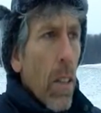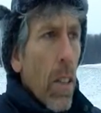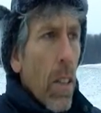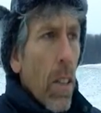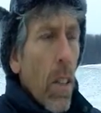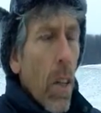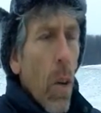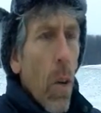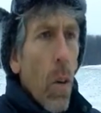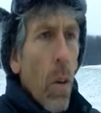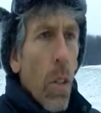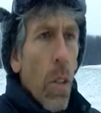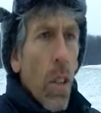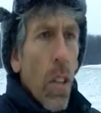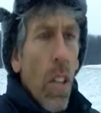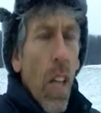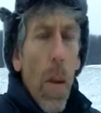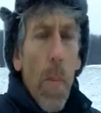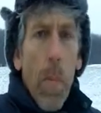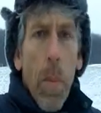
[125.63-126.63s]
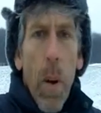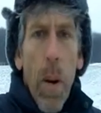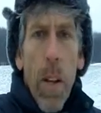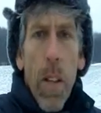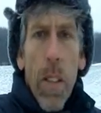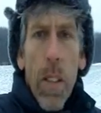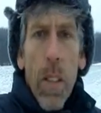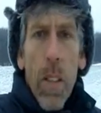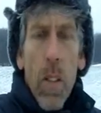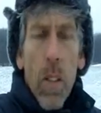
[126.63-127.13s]
so
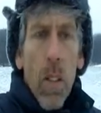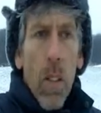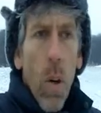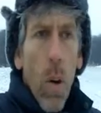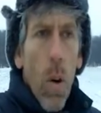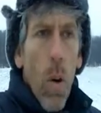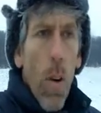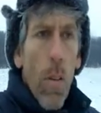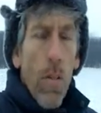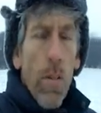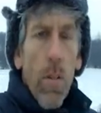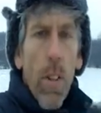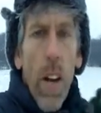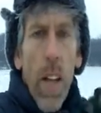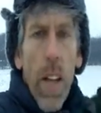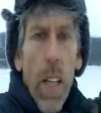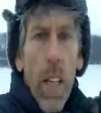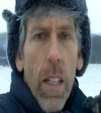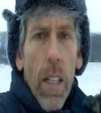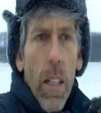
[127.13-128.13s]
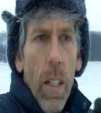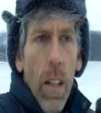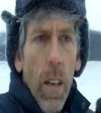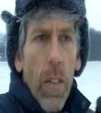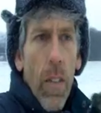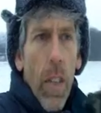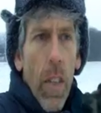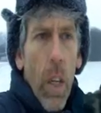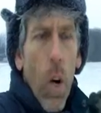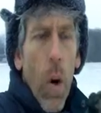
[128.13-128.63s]
separate, so afraid
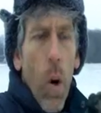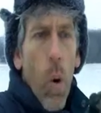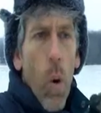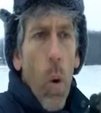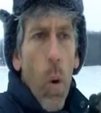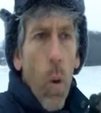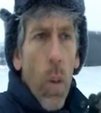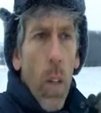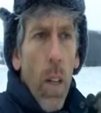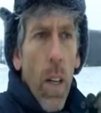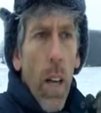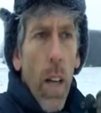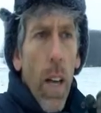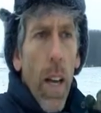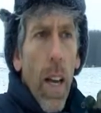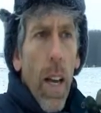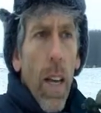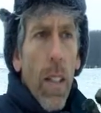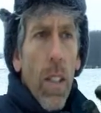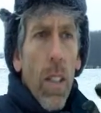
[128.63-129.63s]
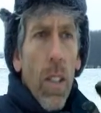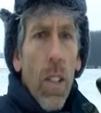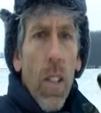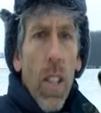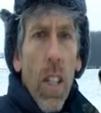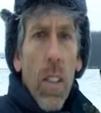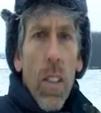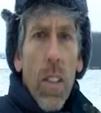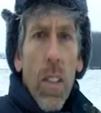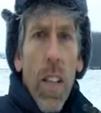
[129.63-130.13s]
of the cold, and to
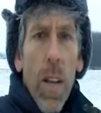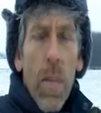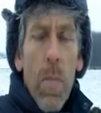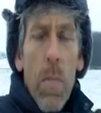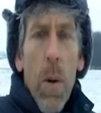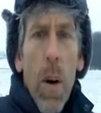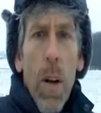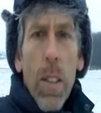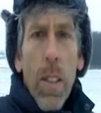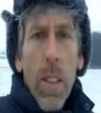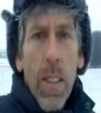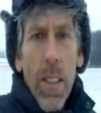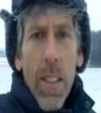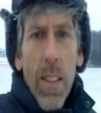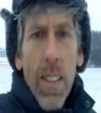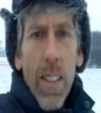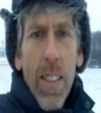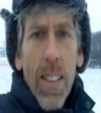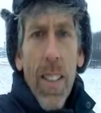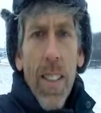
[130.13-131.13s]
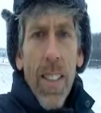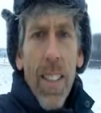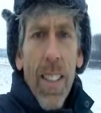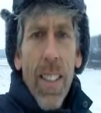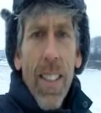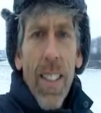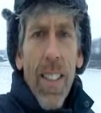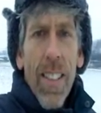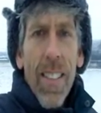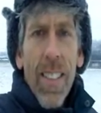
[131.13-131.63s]
just get present.
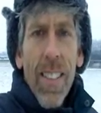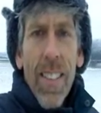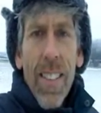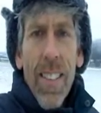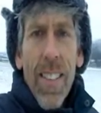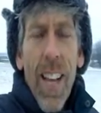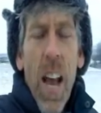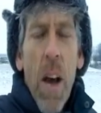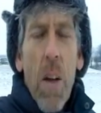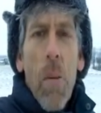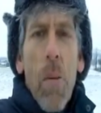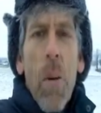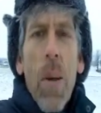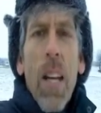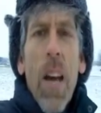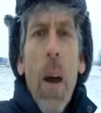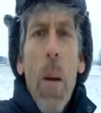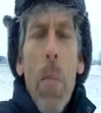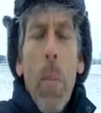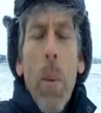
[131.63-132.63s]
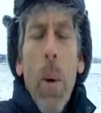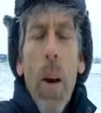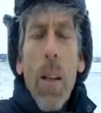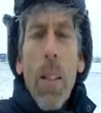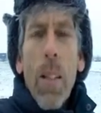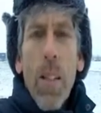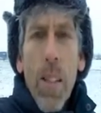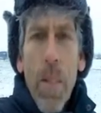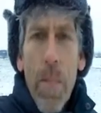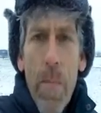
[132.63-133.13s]
And when we get
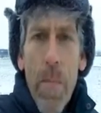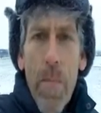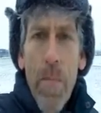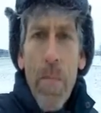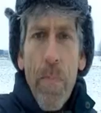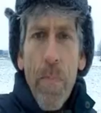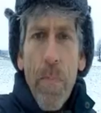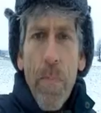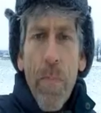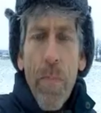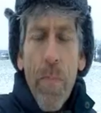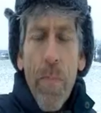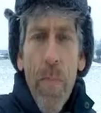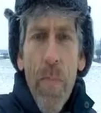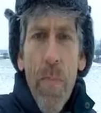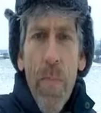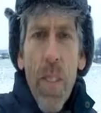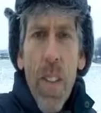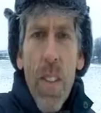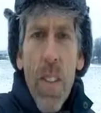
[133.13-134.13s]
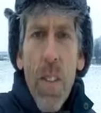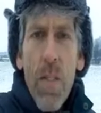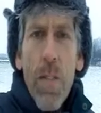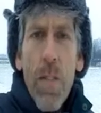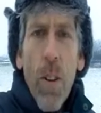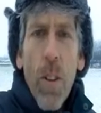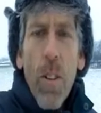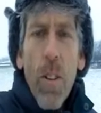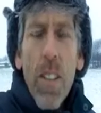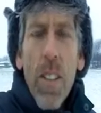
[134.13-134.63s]
present, the
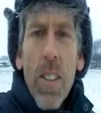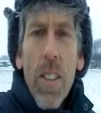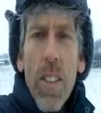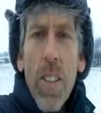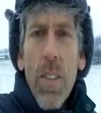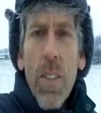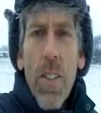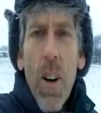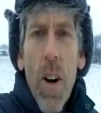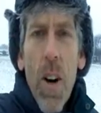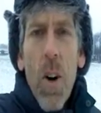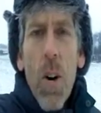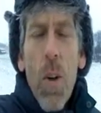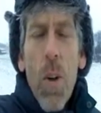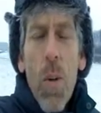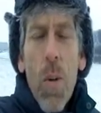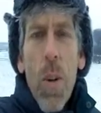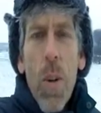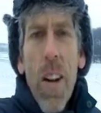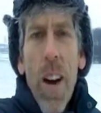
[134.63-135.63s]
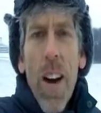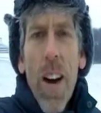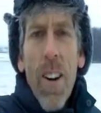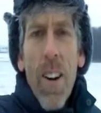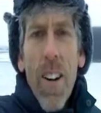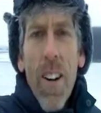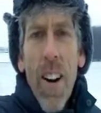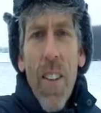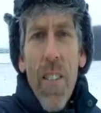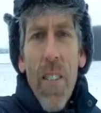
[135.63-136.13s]
fullness of who we
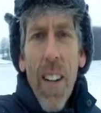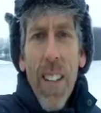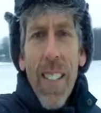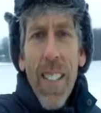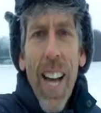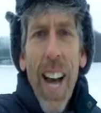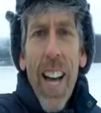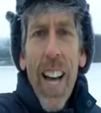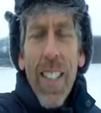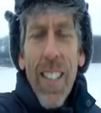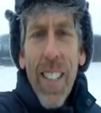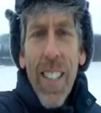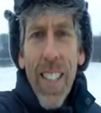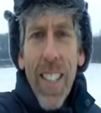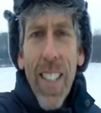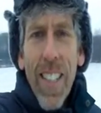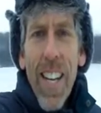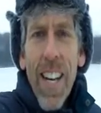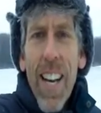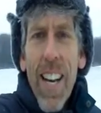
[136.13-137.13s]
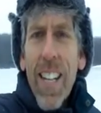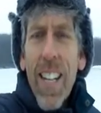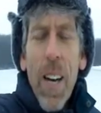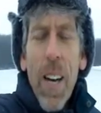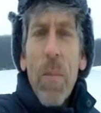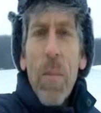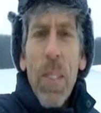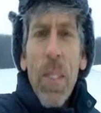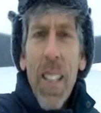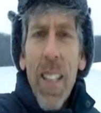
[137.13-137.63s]
are and our vitality
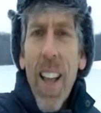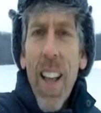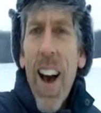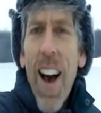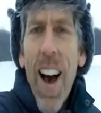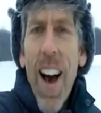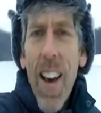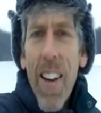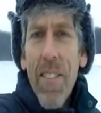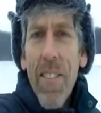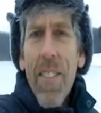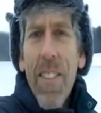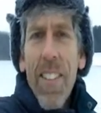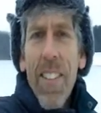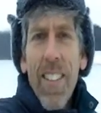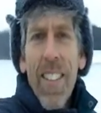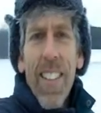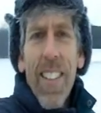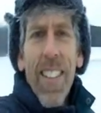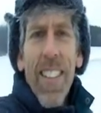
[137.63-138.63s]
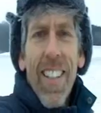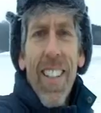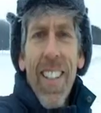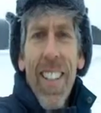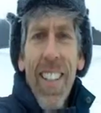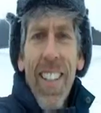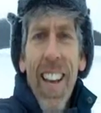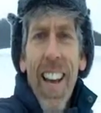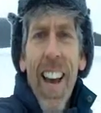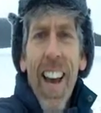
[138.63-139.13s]
comes alive.
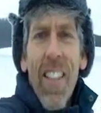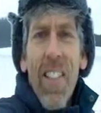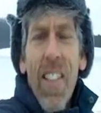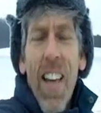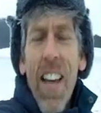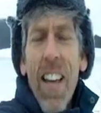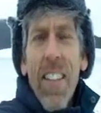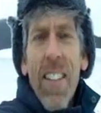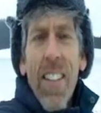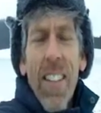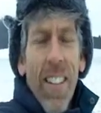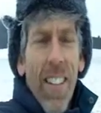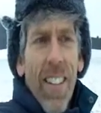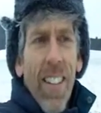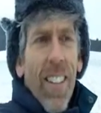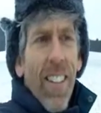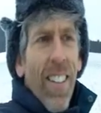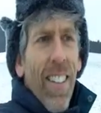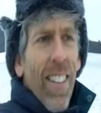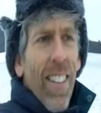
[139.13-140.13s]
And then